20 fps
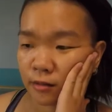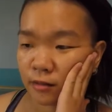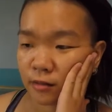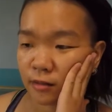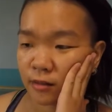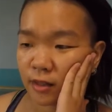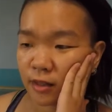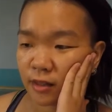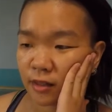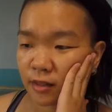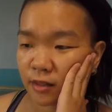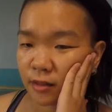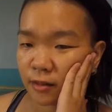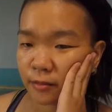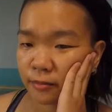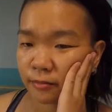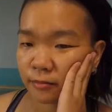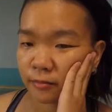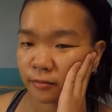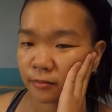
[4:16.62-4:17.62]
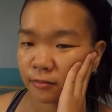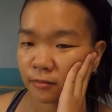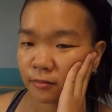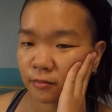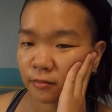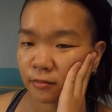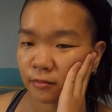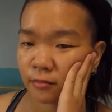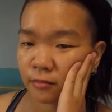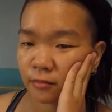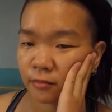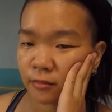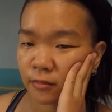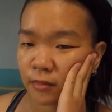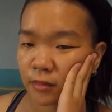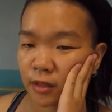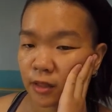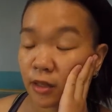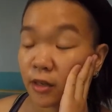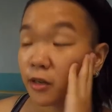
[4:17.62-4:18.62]
Damn.
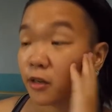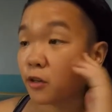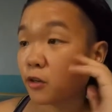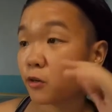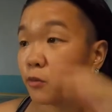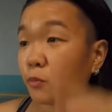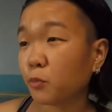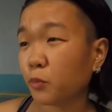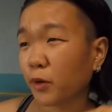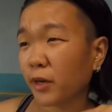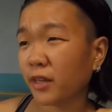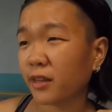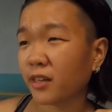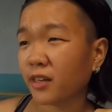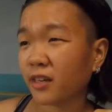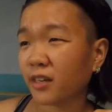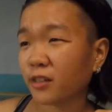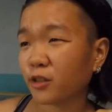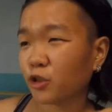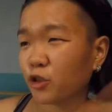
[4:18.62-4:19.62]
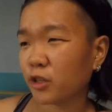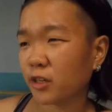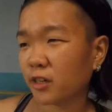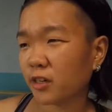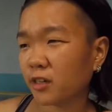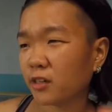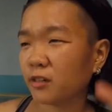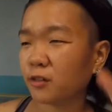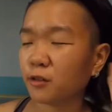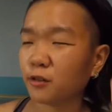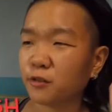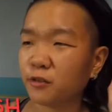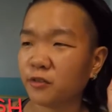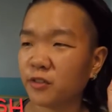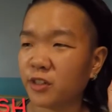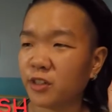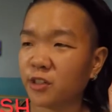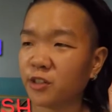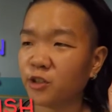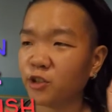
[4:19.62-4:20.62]
Kung pwede, chicken or
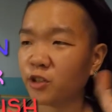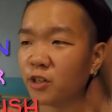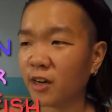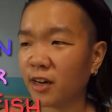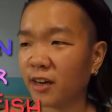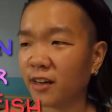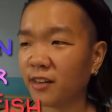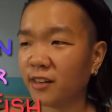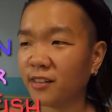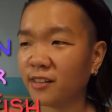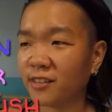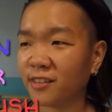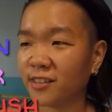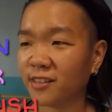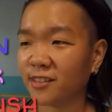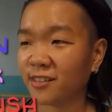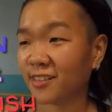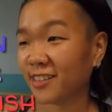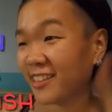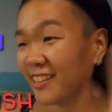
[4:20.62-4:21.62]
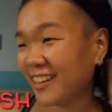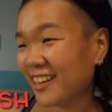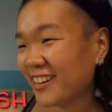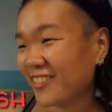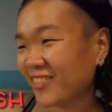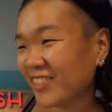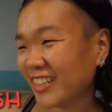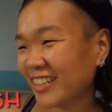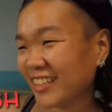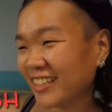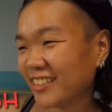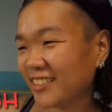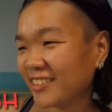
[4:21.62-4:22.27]
fish, guys. Salamat.